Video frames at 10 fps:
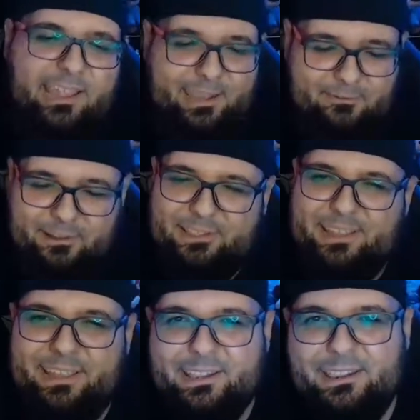It was
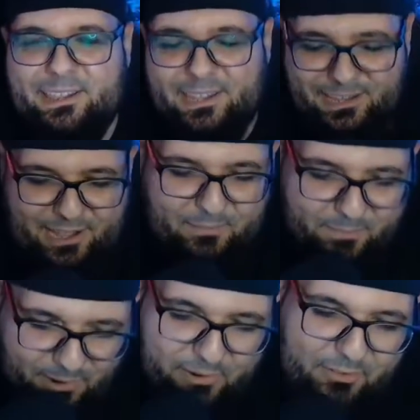in the
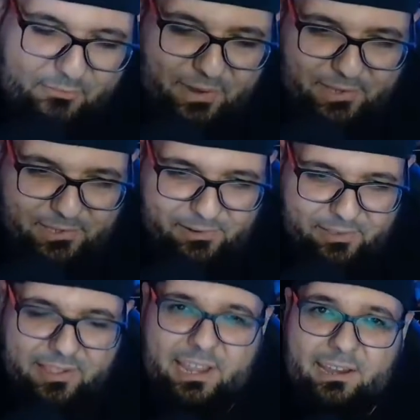bonus
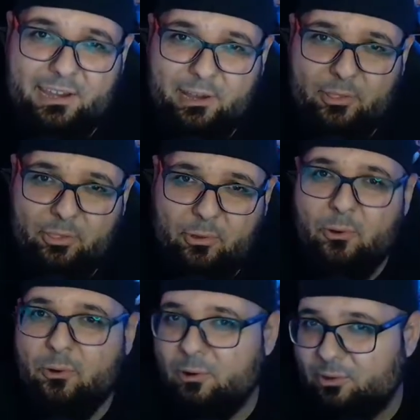features in the
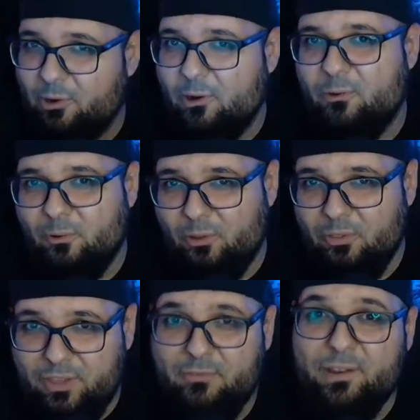Thor Dark
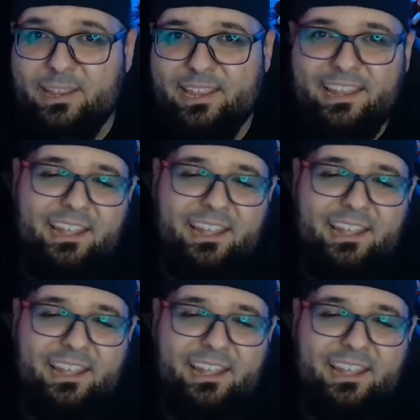World DVD.